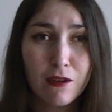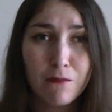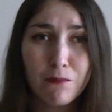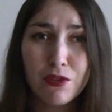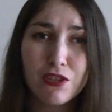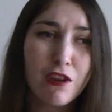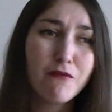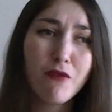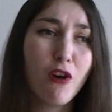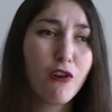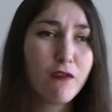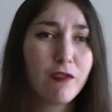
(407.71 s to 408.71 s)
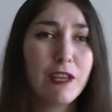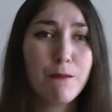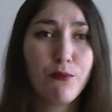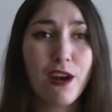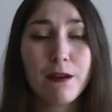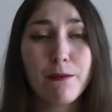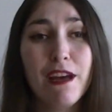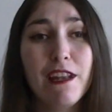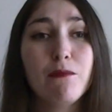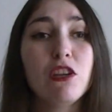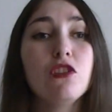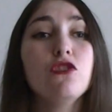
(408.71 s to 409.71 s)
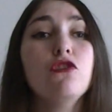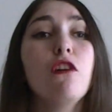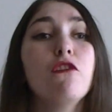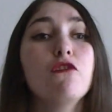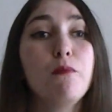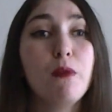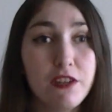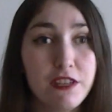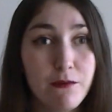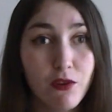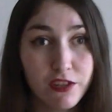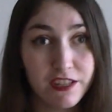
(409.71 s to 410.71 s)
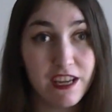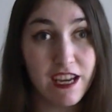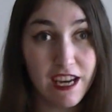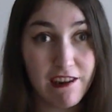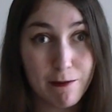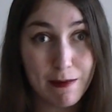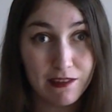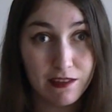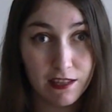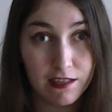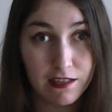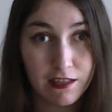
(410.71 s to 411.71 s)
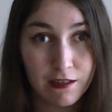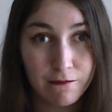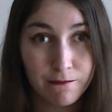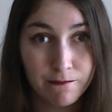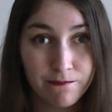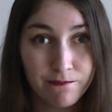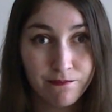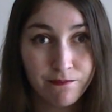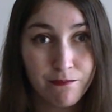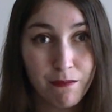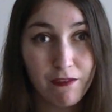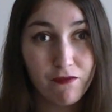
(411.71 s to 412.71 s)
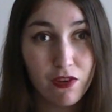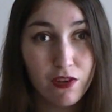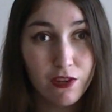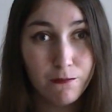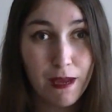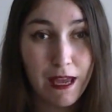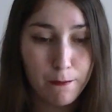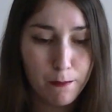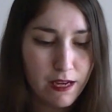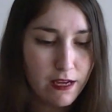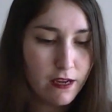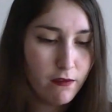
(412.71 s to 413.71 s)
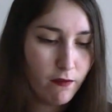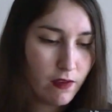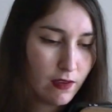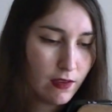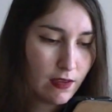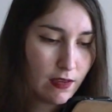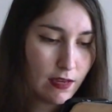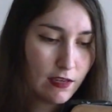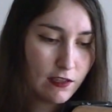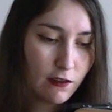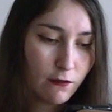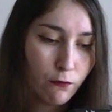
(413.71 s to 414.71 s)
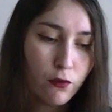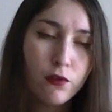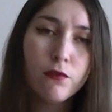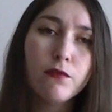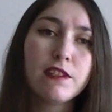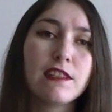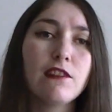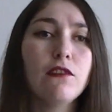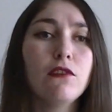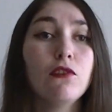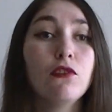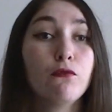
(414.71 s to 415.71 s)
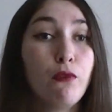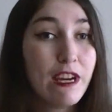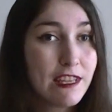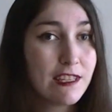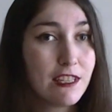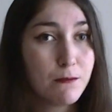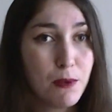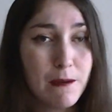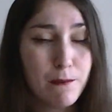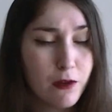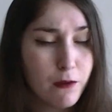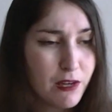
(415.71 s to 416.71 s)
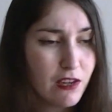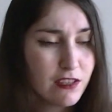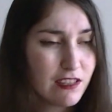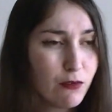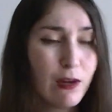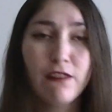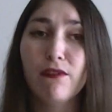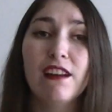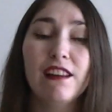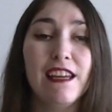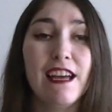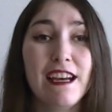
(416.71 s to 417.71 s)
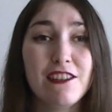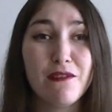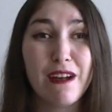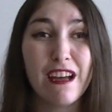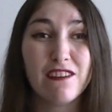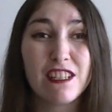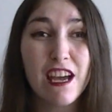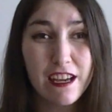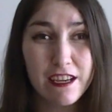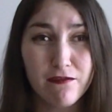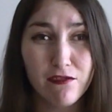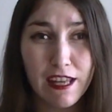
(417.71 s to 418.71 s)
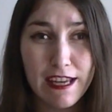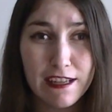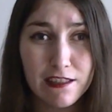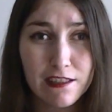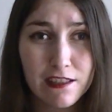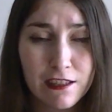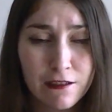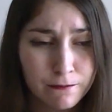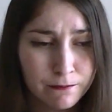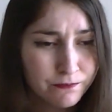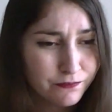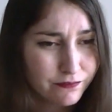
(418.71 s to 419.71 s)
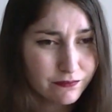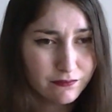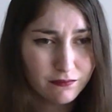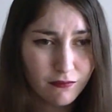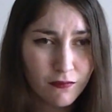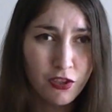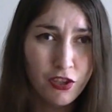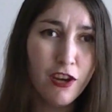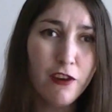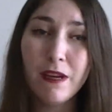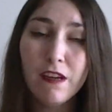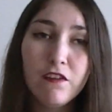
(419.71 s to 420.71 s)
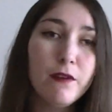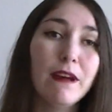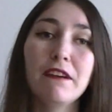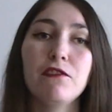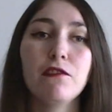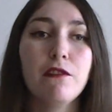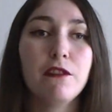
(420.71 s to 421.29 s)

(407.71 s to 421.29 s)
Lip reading: but don't overly brag about it because nobody wants to hear about it. My third pet peeve is rude or racist people, because quite frankly I don't have time for that. You know, if you have your own